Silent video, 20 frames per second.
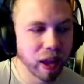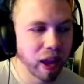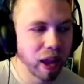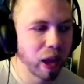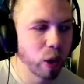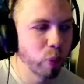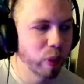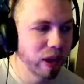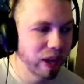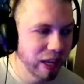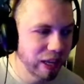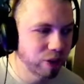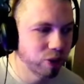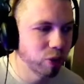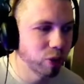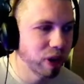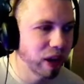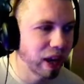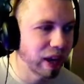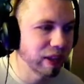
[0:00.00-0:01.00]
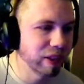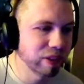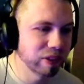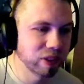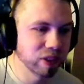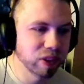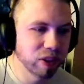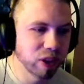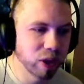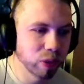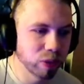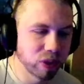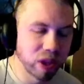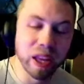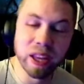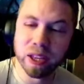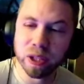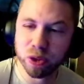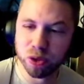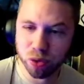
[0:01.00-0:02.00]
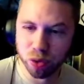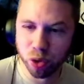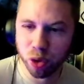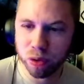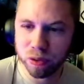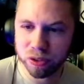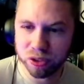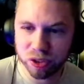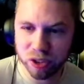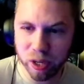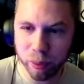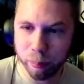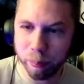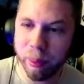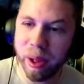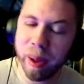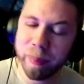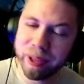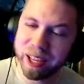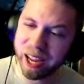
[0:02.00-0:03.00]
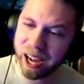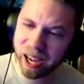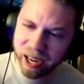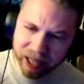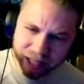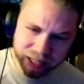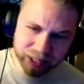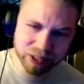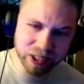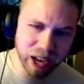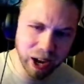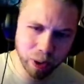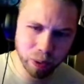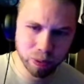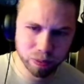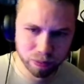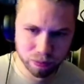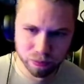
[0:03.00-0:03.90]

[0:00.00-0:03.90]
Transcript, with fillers: and we need you guys to you know take control of the ship bobby kotick is out